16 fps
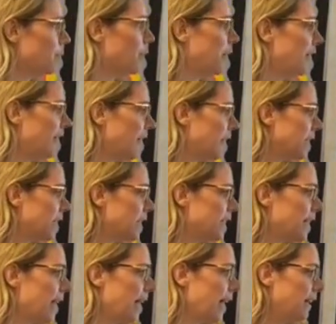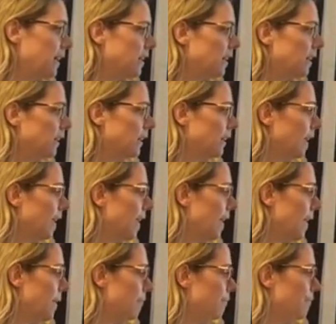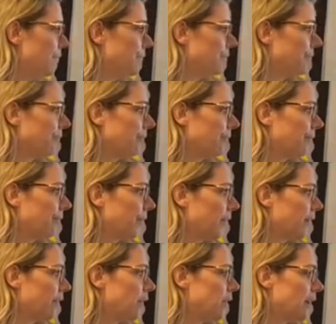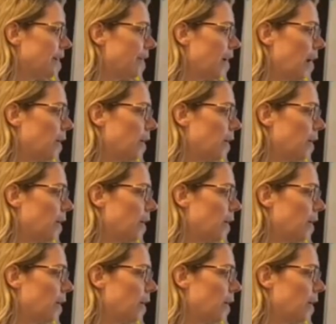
Prefixes there, for you to have a go.